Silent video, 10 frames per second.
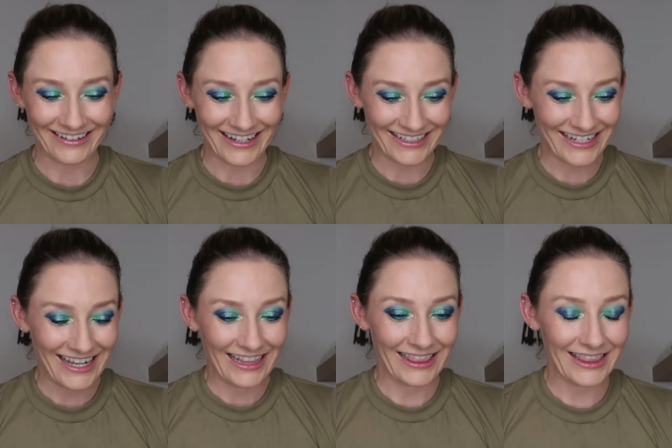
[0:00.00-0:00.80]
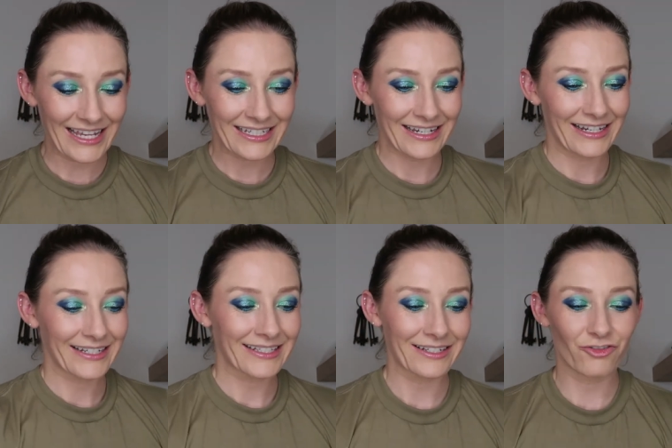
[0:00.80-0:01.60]
all right, let
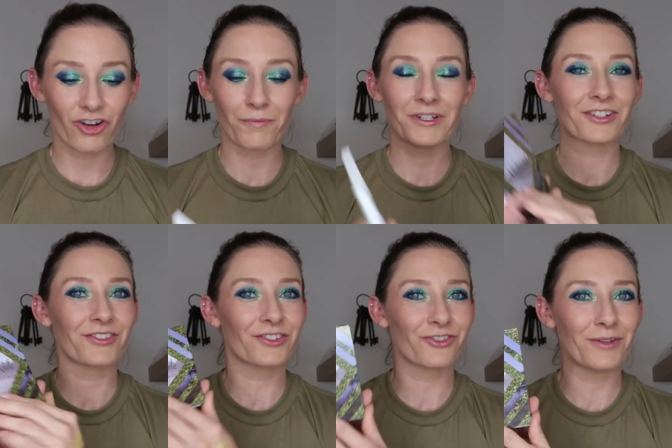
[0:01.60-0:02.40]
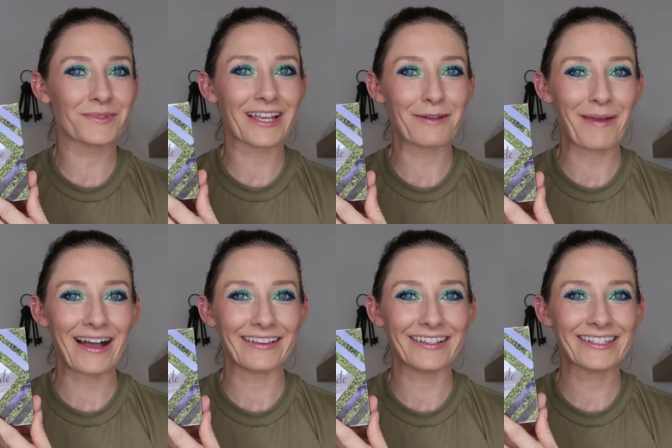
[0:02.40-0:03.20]
us jump into the Stream Side
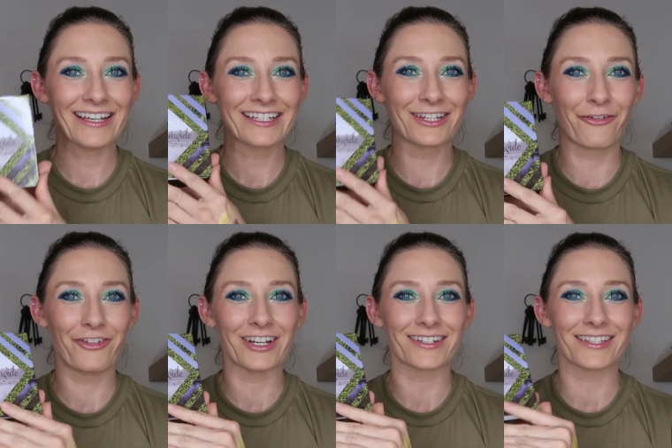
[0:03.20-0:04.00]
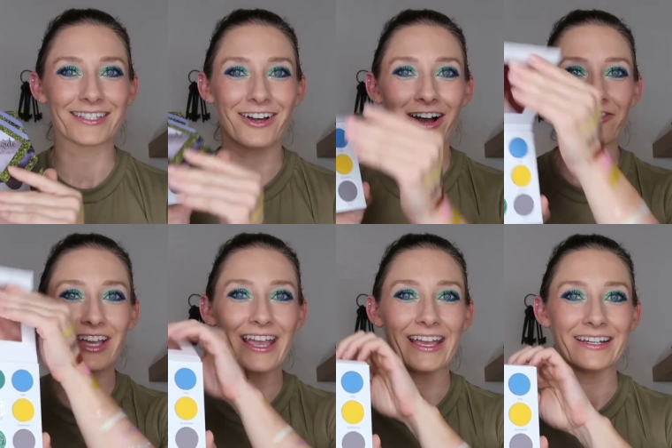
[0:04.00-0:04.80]
palette to finish this off.
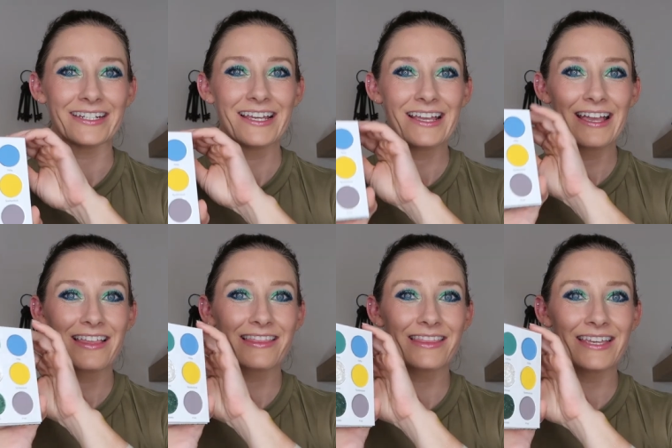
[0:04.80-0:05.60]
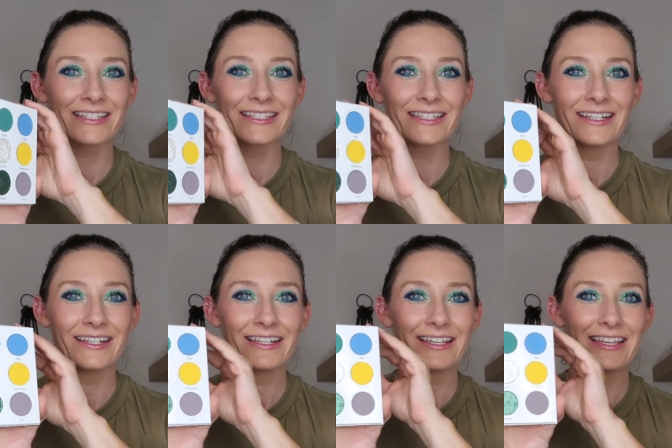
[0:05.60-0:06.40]
And this
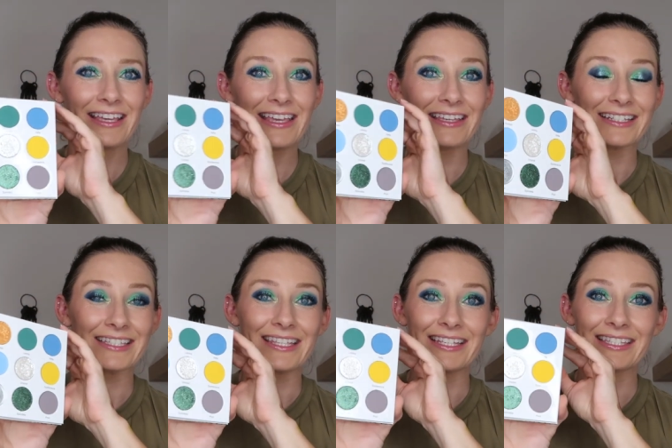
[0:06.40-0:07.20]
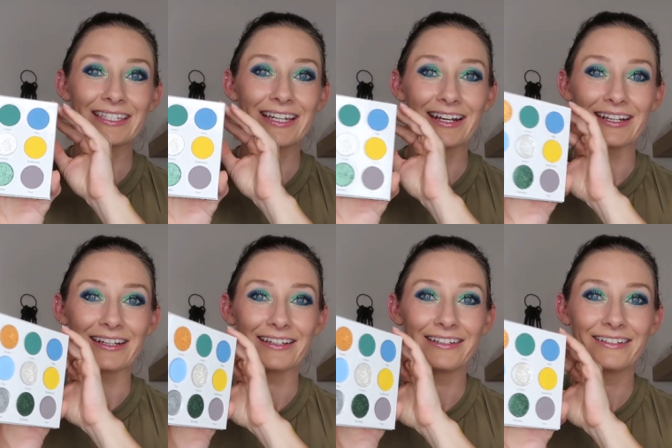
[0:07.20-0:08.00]
is the
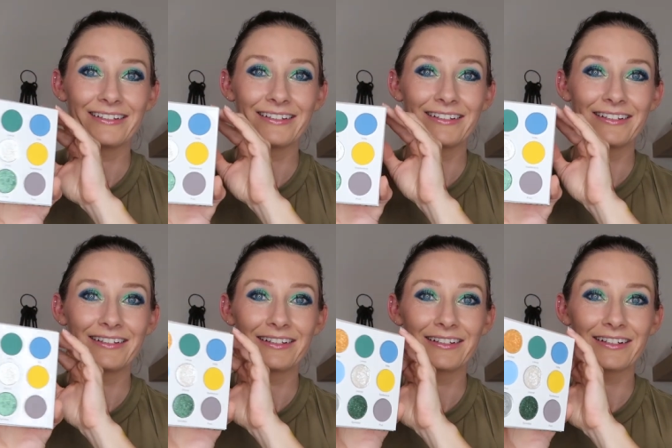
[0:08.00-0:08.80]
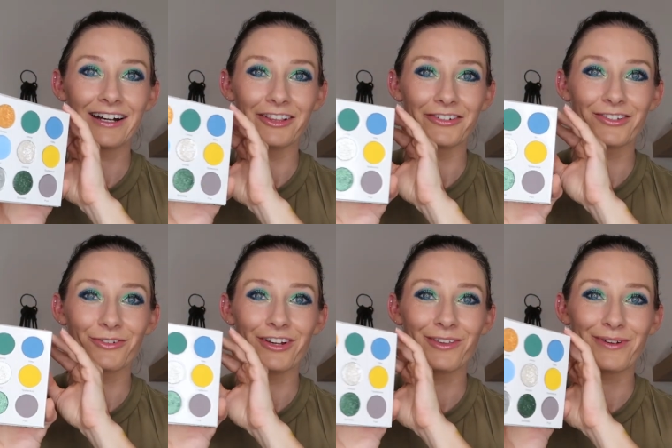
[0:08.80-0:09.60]
stunning color
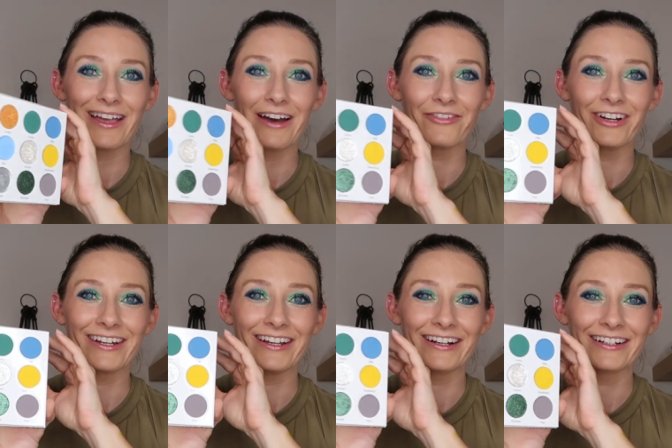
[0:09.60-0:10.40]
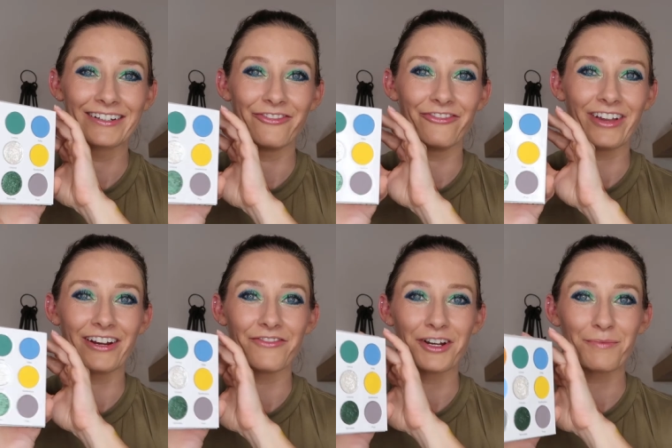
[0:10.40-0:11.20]
story that we have on here.
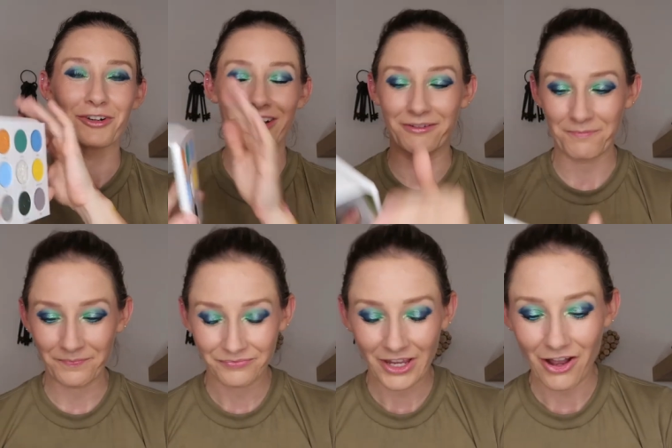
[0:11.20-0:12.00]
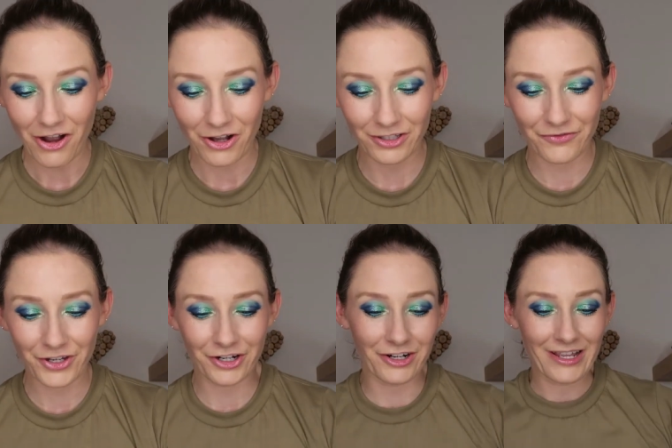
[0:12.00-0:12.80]
Very, very pretty. All of
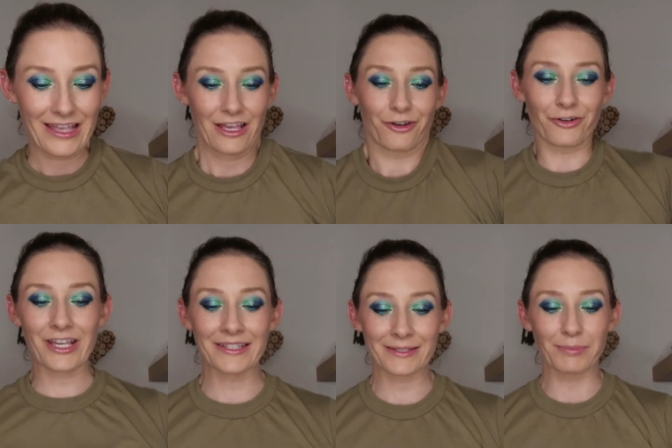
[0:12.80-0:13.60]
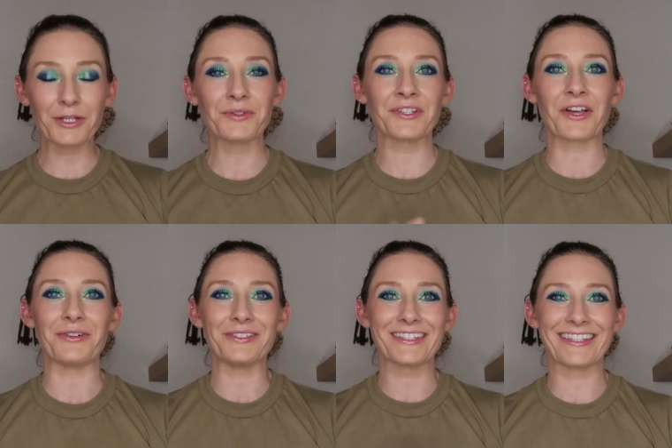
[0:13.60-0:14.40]
your greens, blues, and
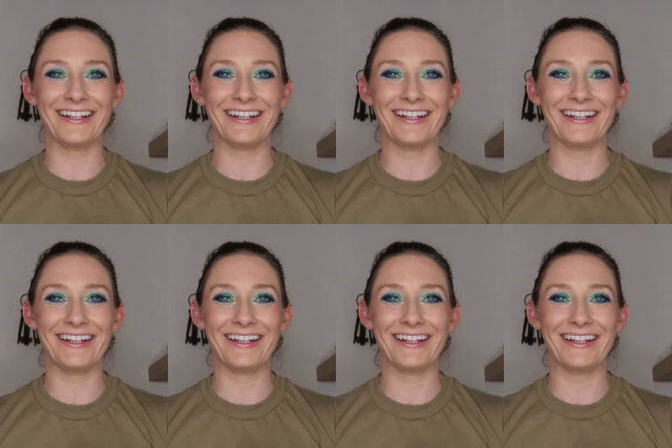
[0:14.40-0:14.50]
golds.